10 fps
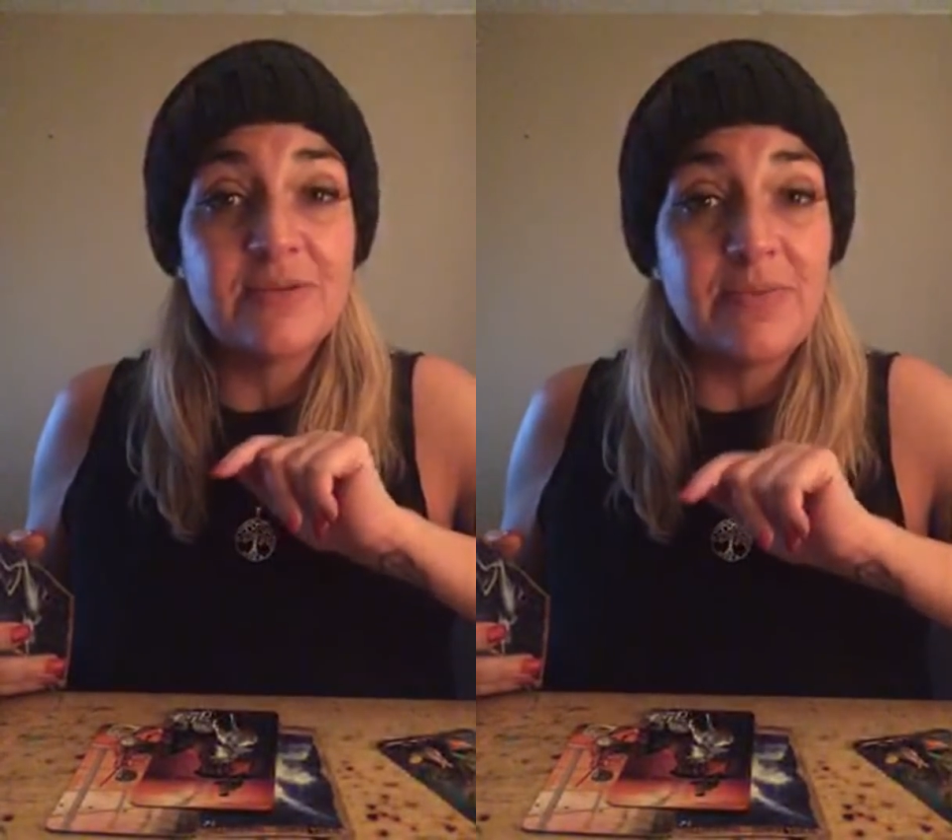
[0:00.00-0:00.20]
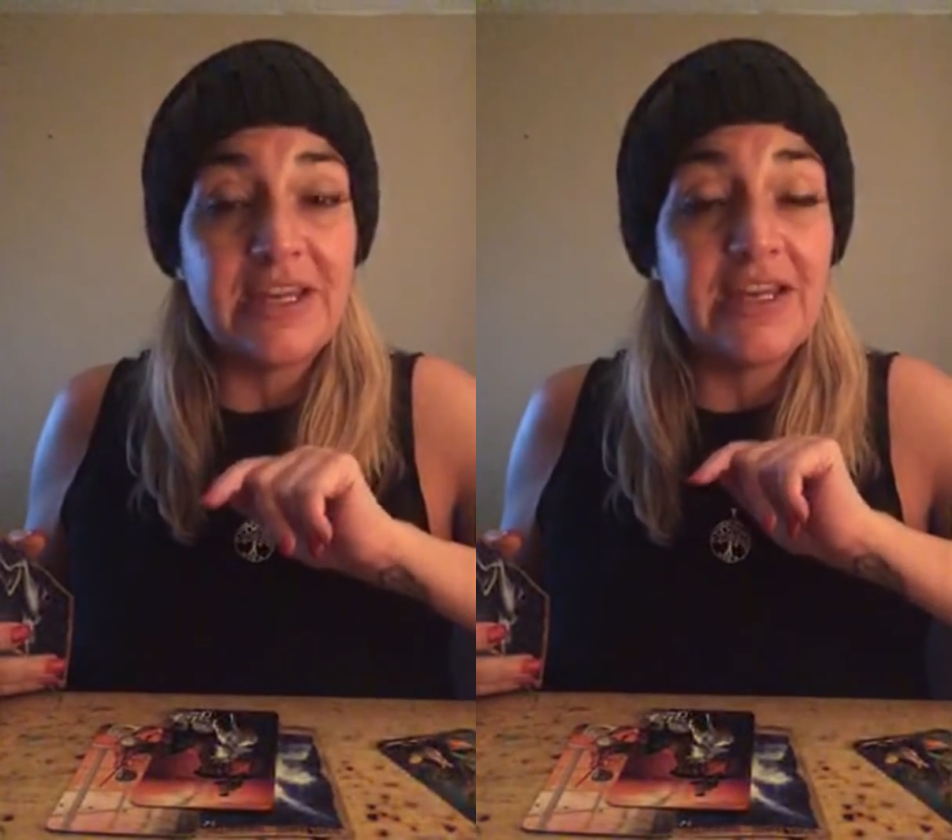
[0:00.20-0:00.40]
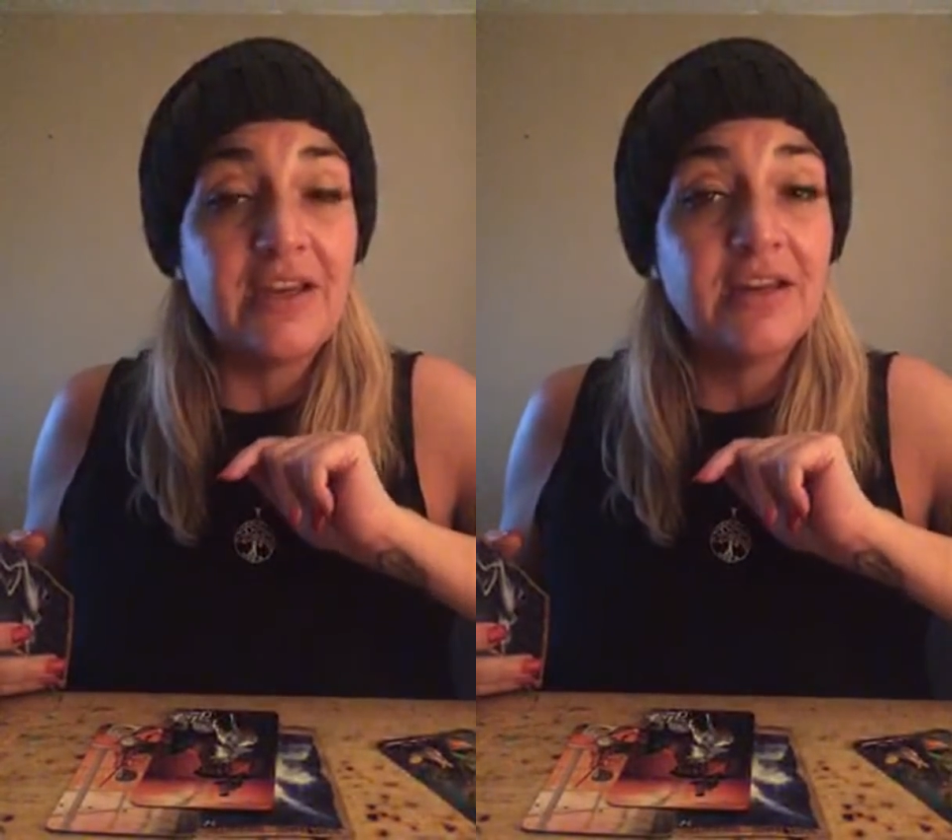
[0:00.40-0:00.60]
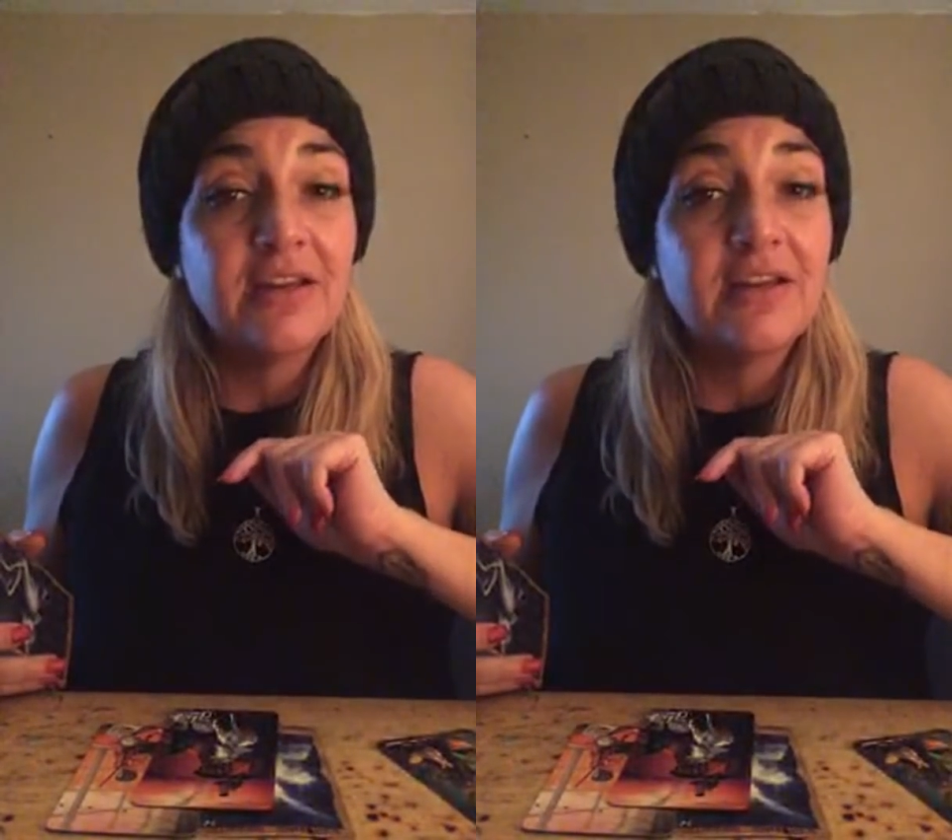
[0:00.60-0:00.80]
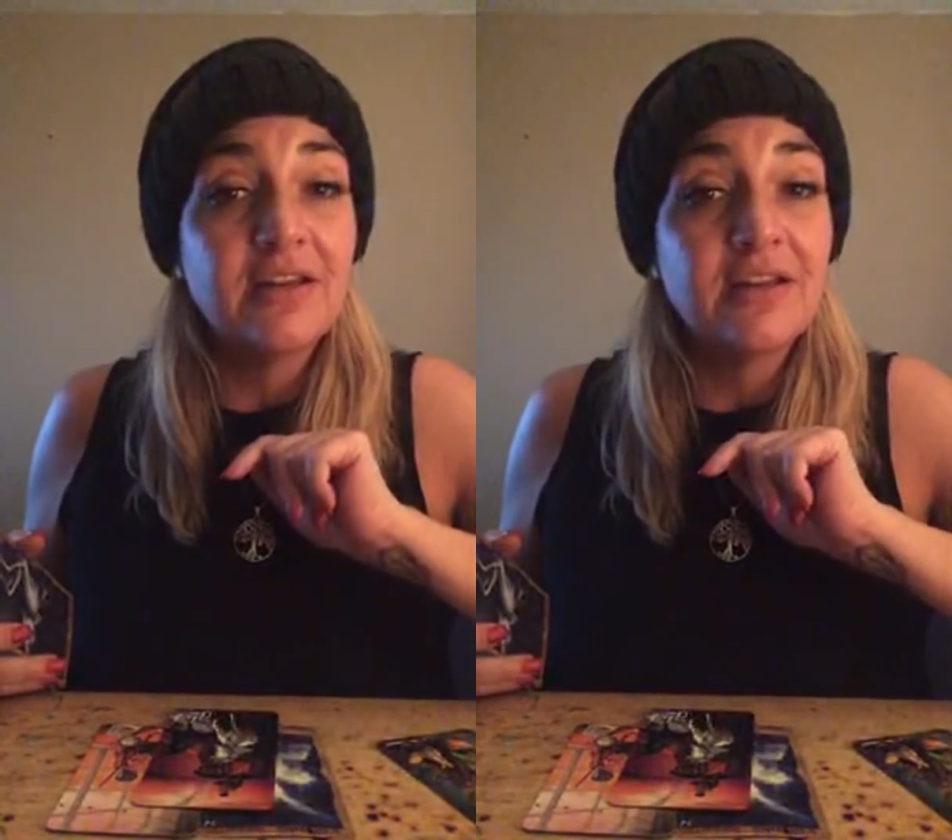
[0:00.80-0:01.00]
be
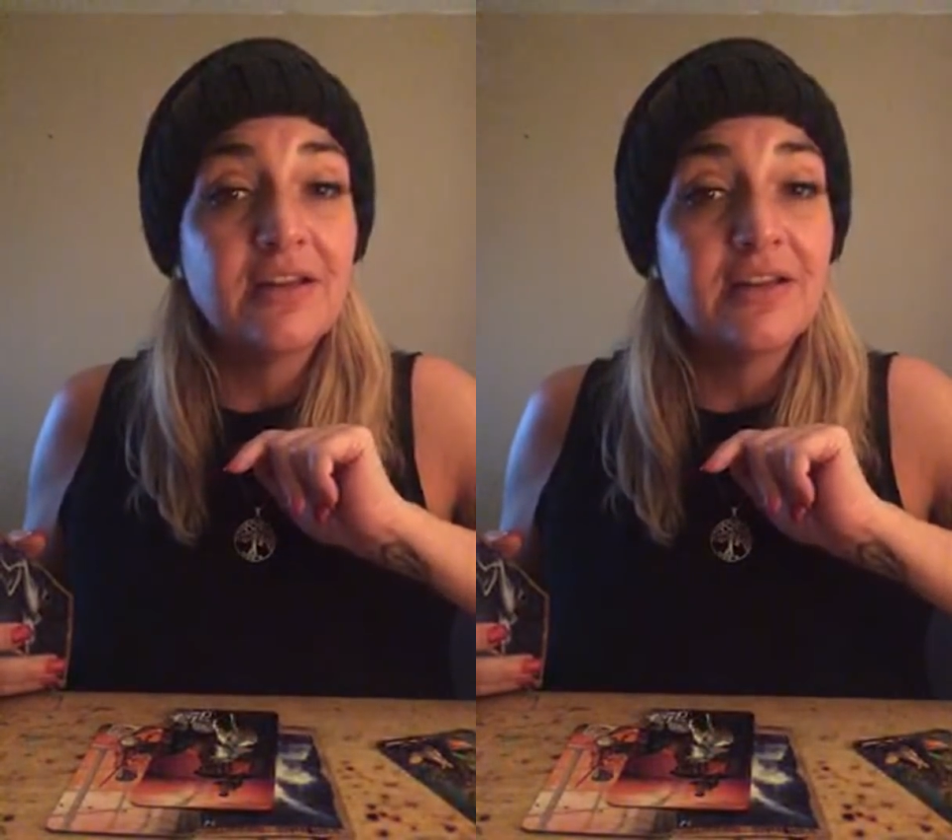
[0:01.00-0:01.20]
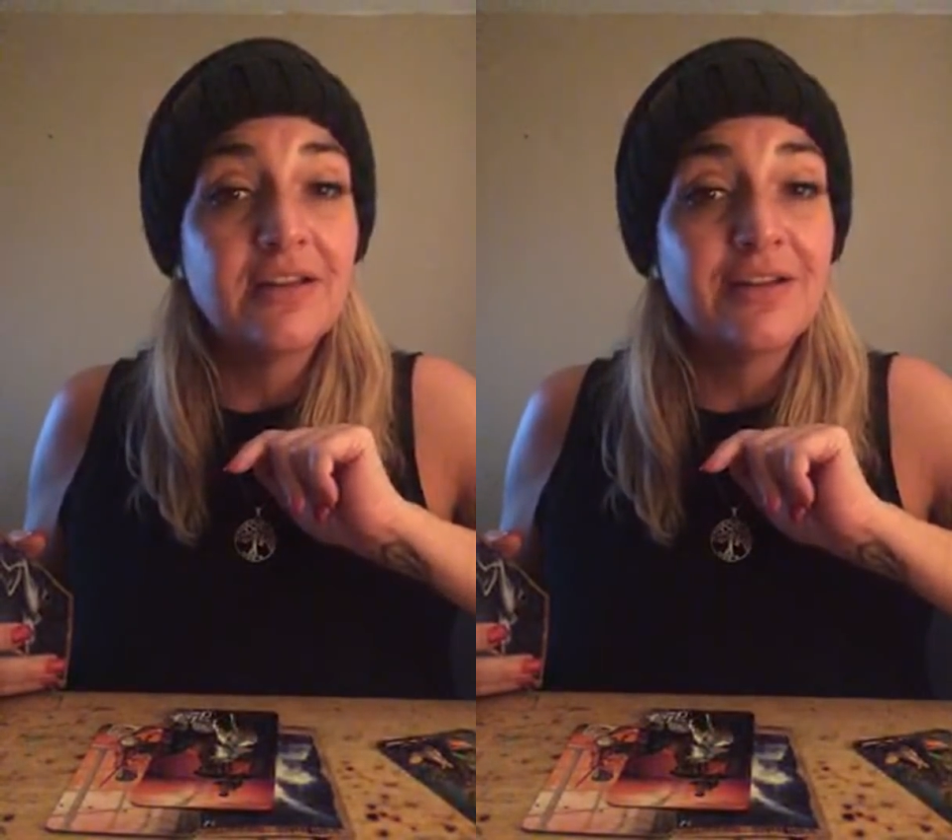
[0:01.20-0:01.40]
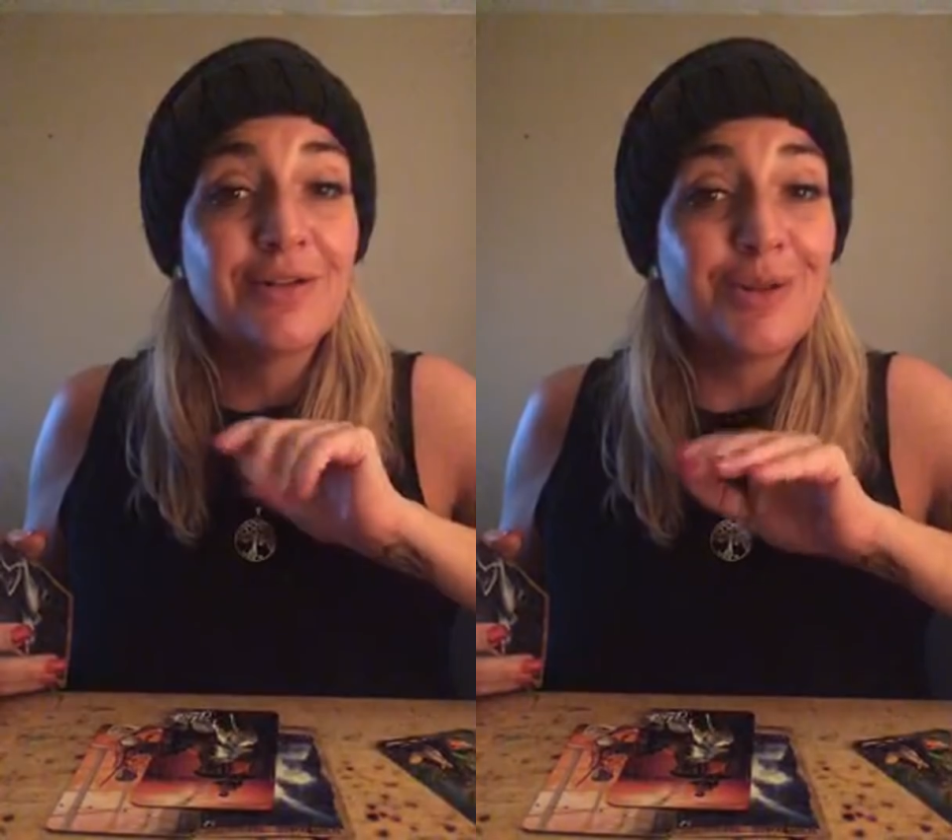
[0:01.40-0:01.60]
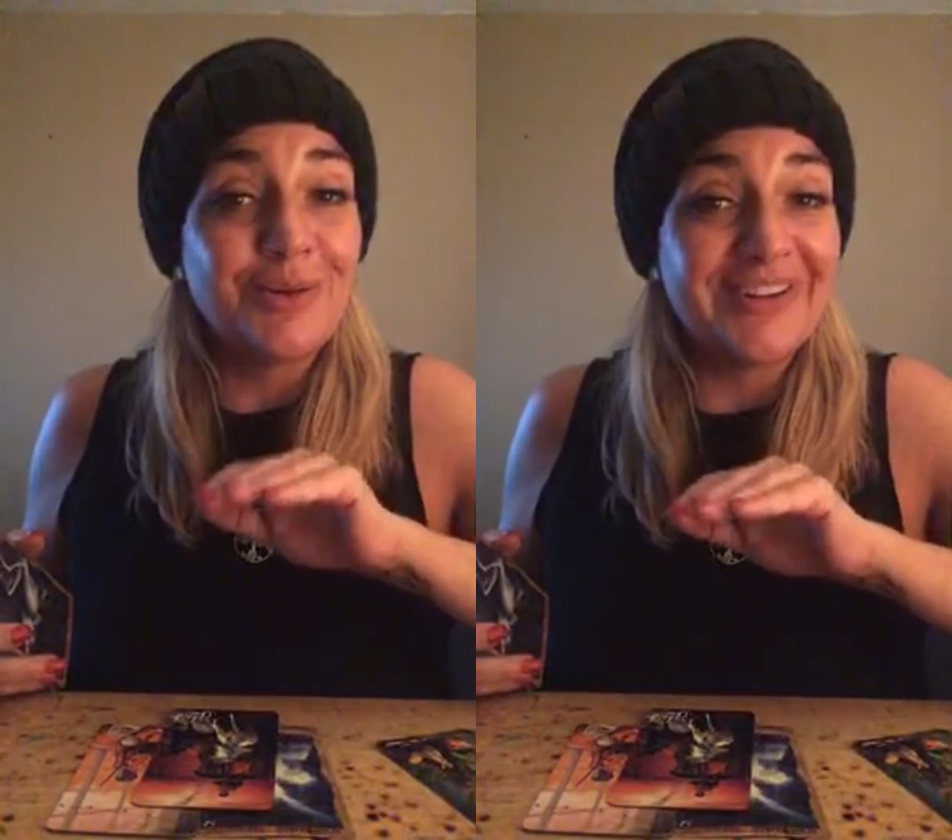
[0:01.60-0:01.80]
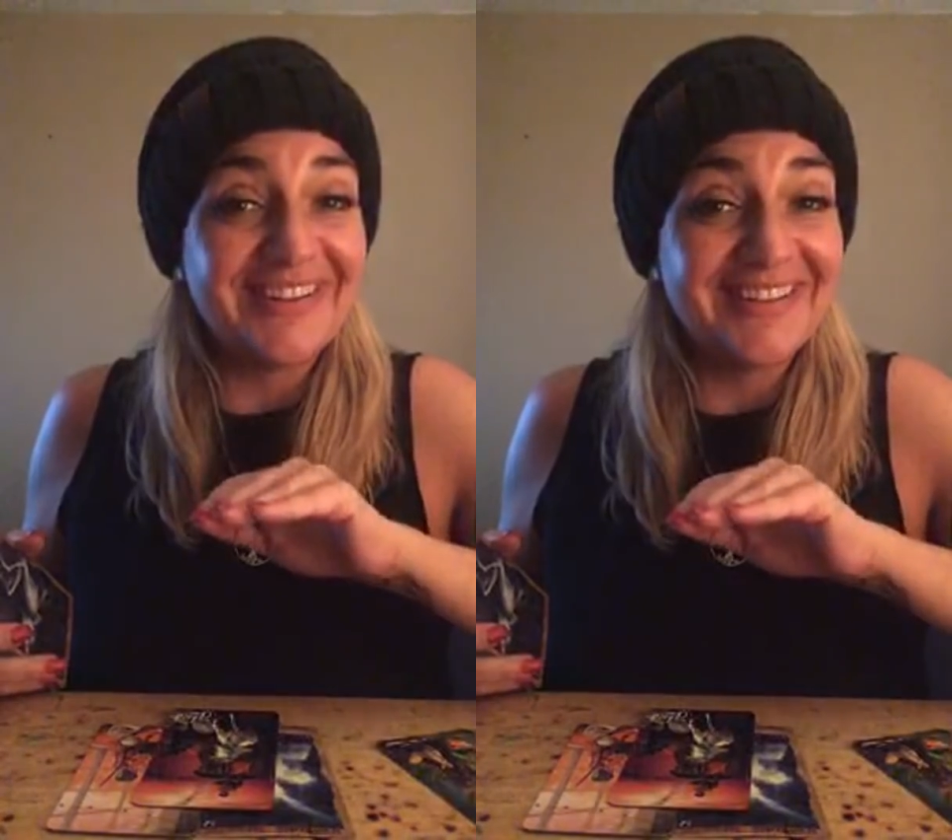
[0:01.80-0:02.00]

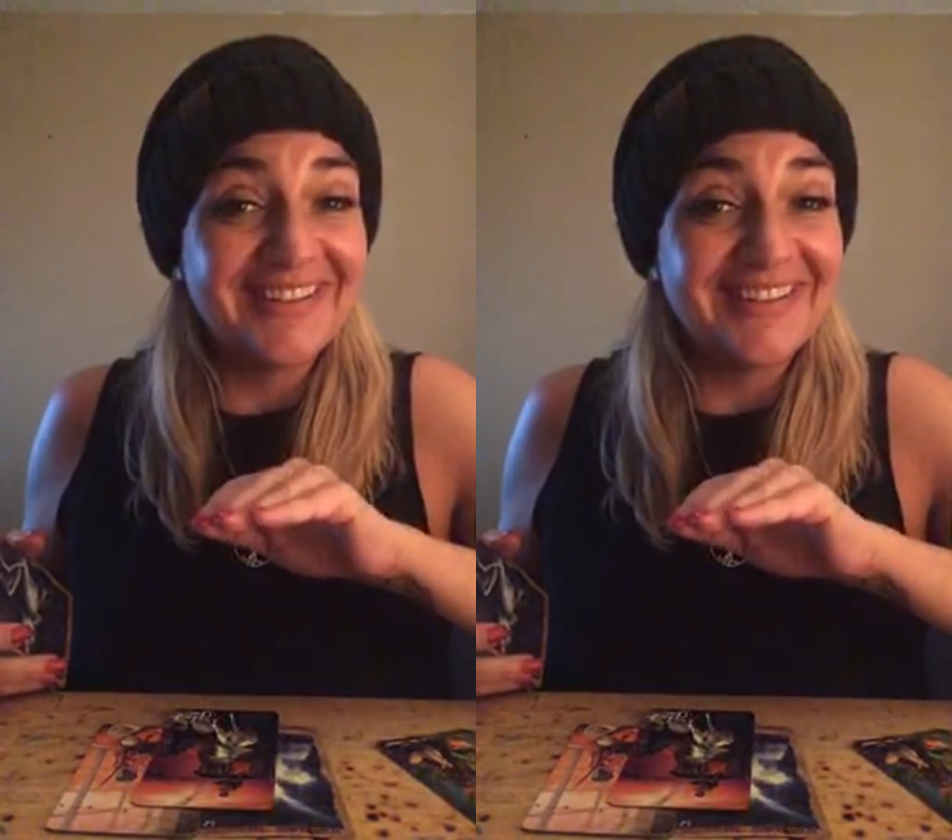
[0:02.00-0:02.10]
gluten.